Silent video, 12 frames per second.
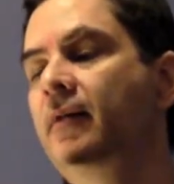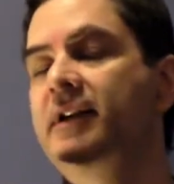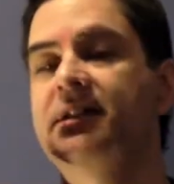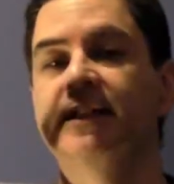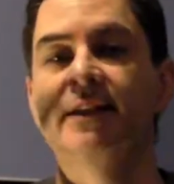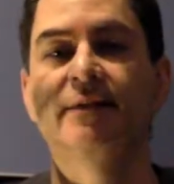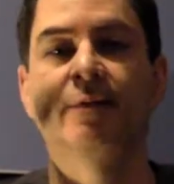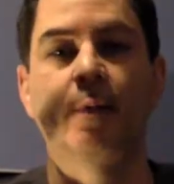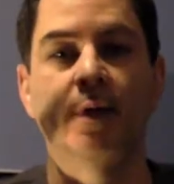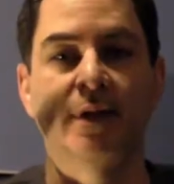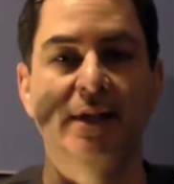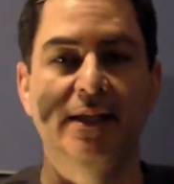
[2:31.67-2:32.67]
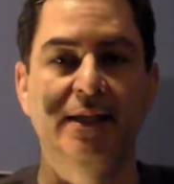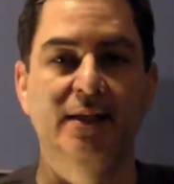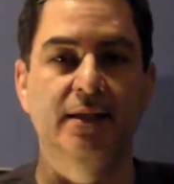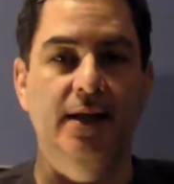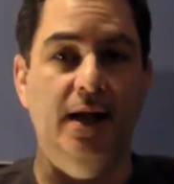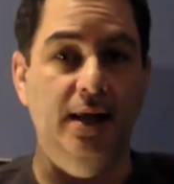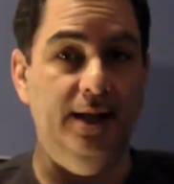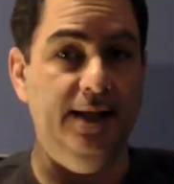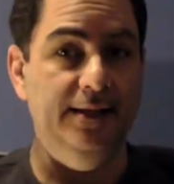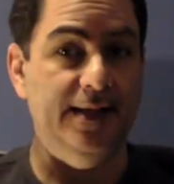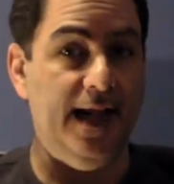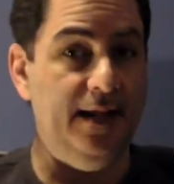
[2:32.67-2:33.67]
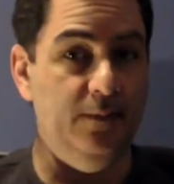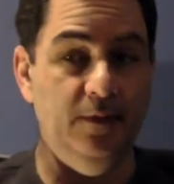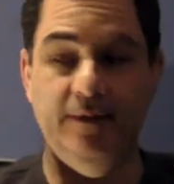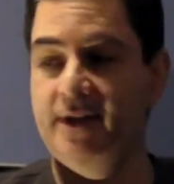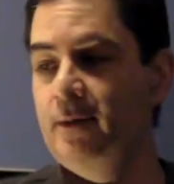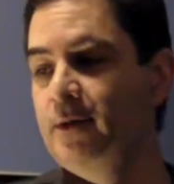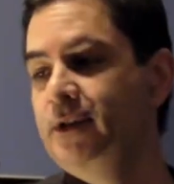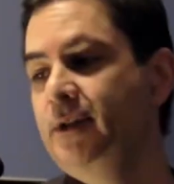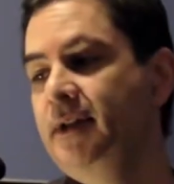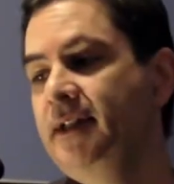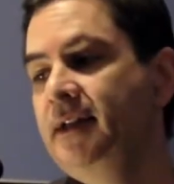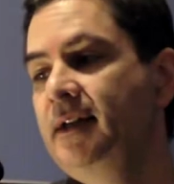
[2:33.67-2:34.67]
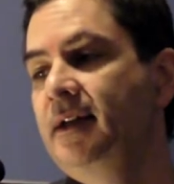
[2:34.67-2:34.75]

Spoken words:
Recently, for the holiday diet movie that we're shooting,